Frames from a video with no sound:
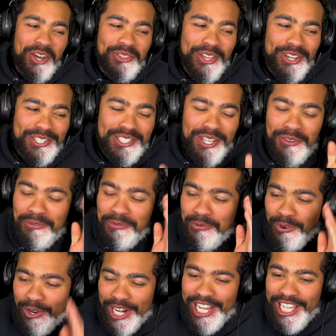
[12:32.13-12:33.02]
Yo, there's
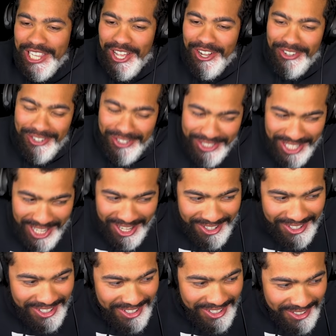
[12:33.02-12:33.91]
some freeloaders
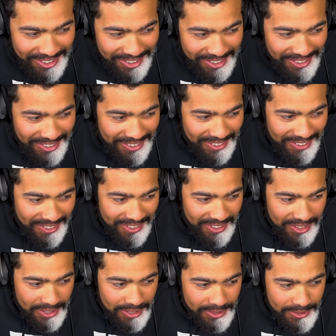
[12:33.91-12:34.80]
out here. You find a
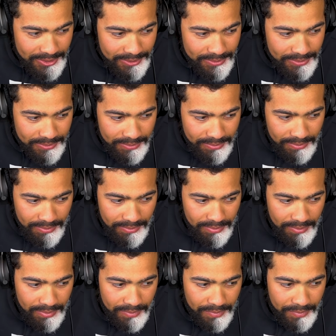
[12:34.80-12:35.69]
nail, you find
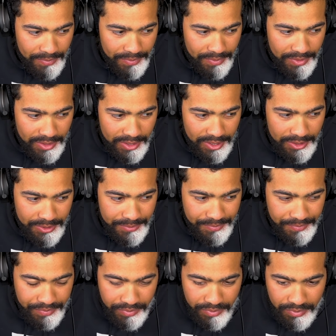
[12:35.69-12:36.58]
incense, you find a
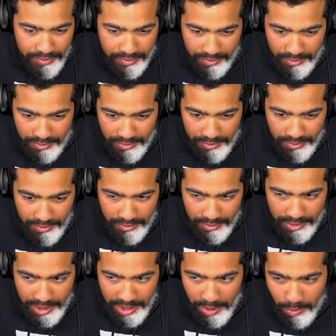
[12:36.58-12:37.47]
body, you do the
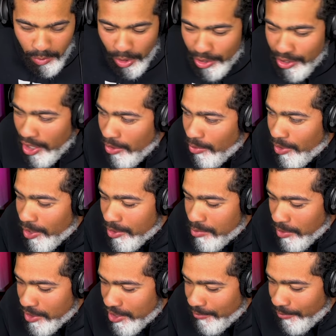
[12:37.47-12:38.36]
ritual. Well, yep. no,
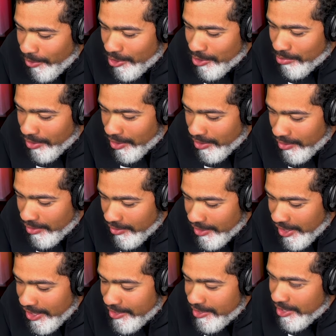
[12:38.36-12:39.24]
because okay. what's the first one?
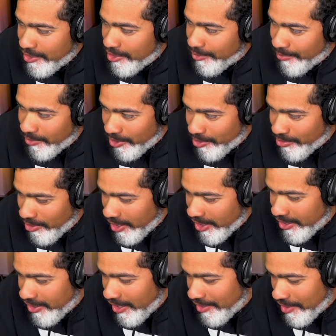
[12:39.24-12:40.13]
The incense are first,
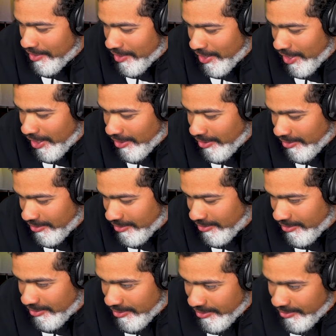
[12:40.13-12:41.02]
right? And then the nail?
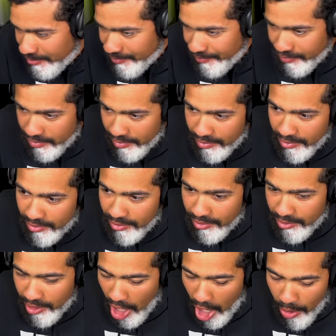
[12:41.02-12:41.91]
It depends. It could
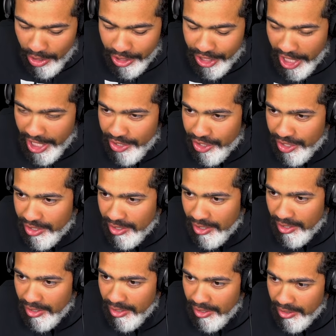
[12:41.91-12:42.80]
be nail oh, or it, can be
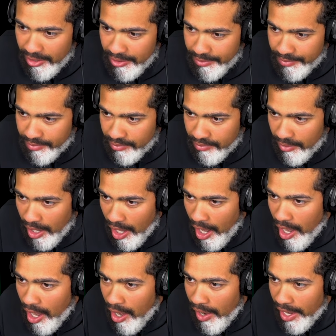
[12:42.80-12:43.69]
incense. Yeah. Oh, okay.